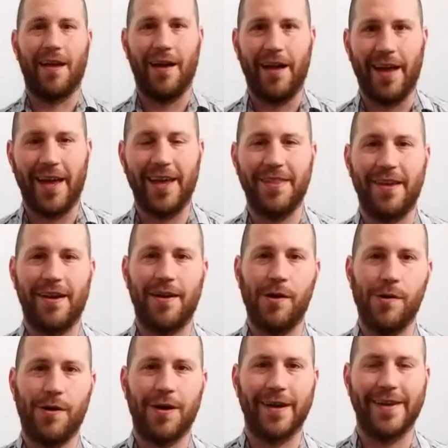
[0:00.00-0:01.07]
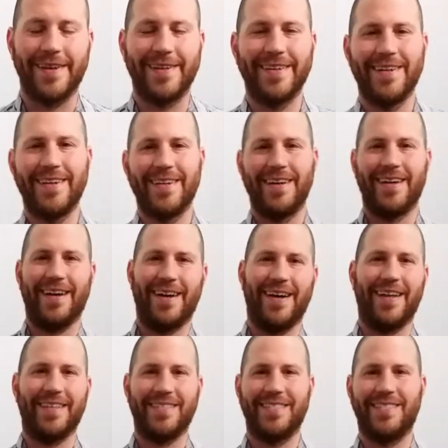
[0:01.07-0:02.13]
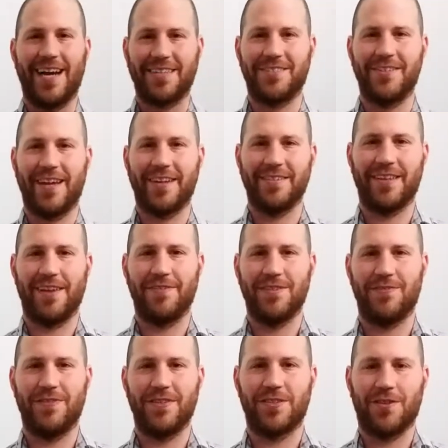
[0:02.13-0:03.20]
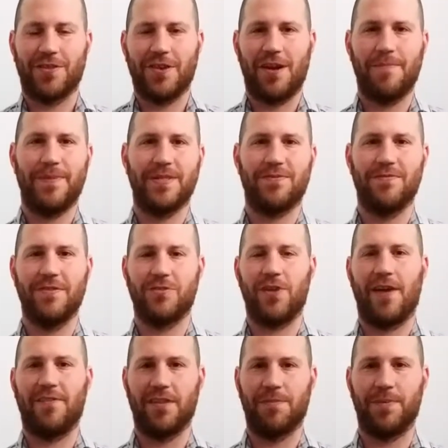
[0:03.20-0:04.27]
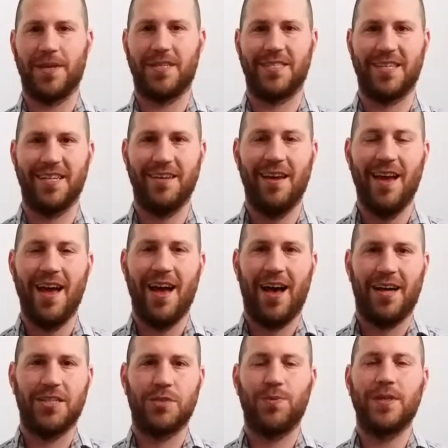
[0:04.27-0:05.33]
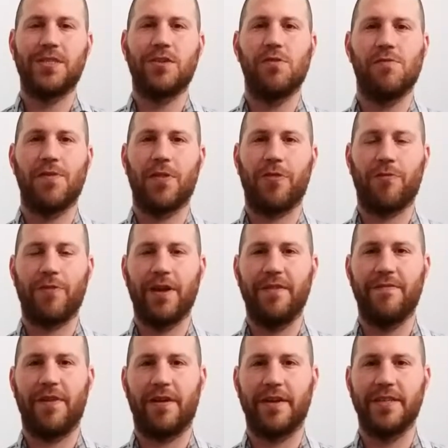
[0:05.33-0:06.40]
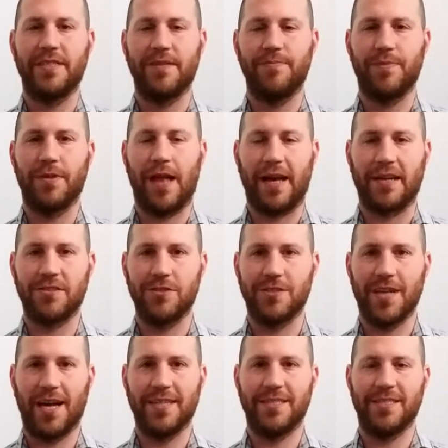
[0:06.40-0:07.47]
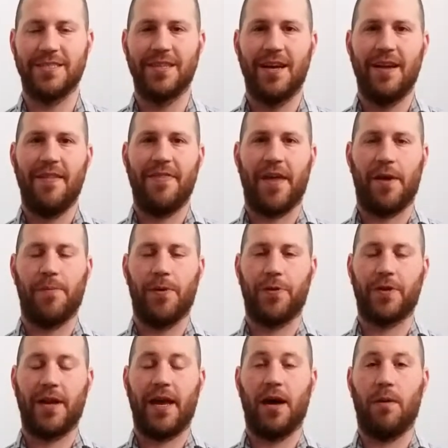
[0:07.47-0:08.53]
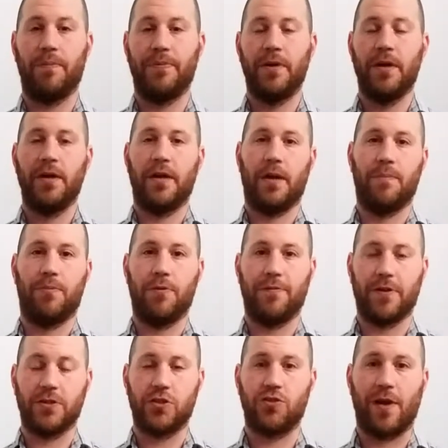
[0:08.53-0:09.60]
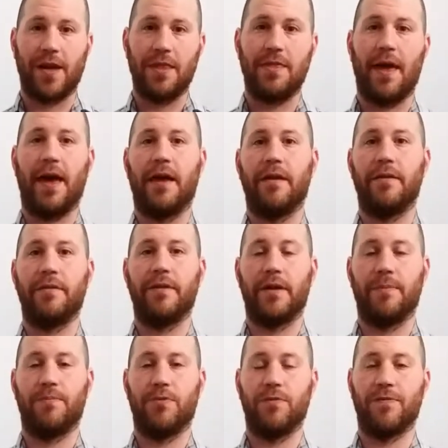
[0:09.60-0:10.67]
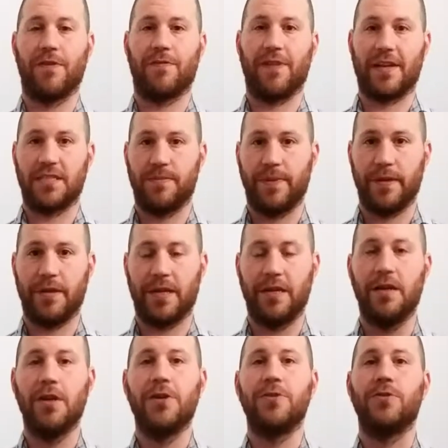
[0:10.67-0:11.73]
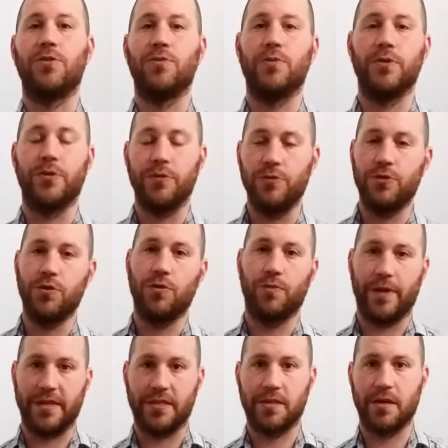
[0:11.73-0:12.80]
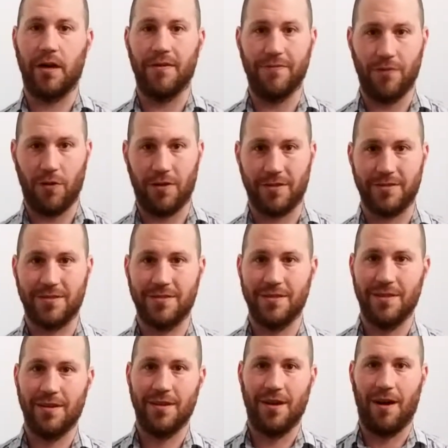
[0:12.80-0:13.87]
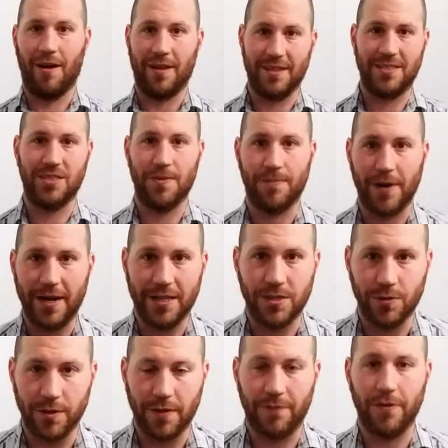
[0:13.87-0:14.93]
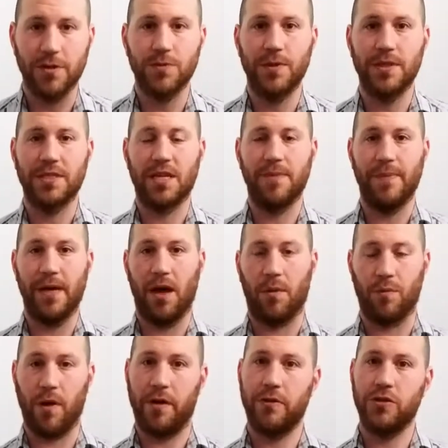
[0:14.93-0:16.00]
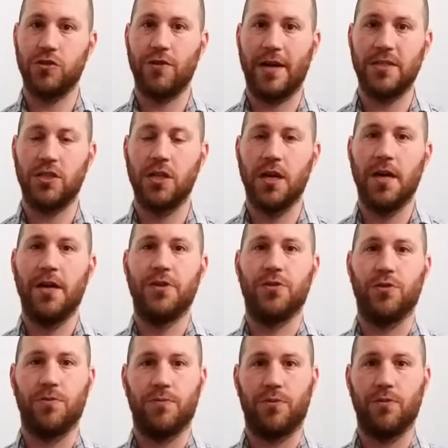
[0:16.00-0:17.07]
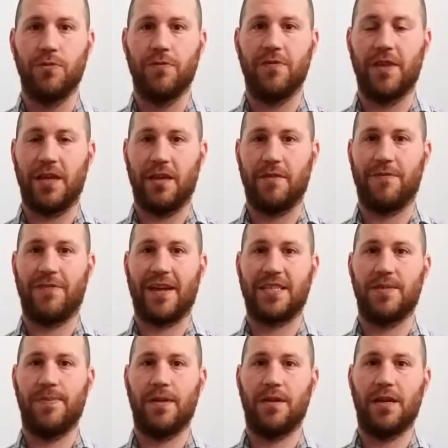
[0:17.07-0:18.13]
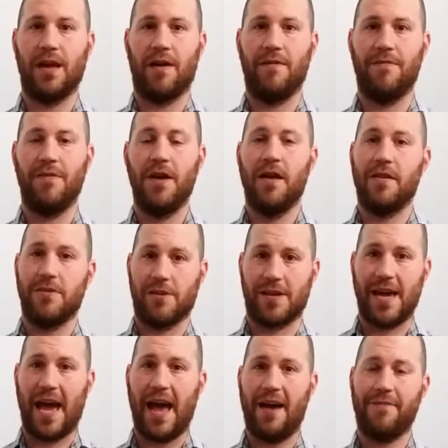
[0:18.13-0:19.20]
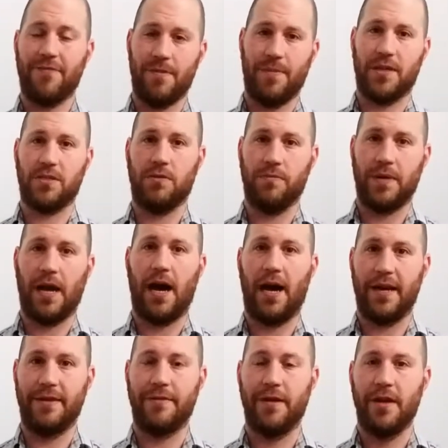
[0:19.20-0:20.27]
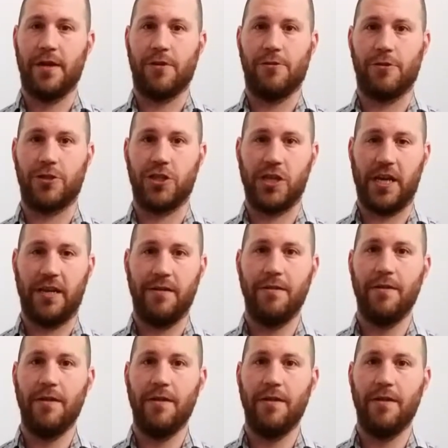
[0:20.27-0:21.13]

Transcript: Hey there, how are you? This is Dr. Daniel Davids, physical therapist from the Traveling PT. Just wanted to go over 3 very simple exercises that are both going to help improve your strength and improve your flexibility to reduce your risk of falls. All right, let's jump right into it. The first one is going to be a runner stretch to improve the flexibility of your calf, the muscle behind your shin,